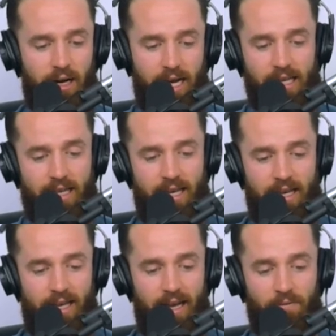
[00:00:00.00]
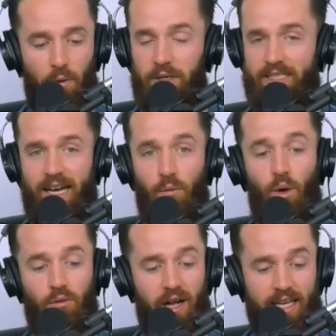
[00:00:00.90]
I focused on
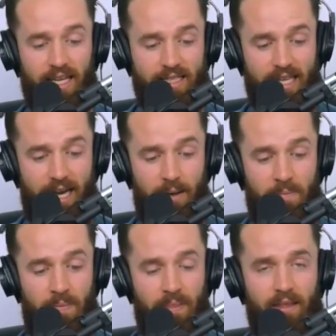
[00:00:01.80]
one ride at a time.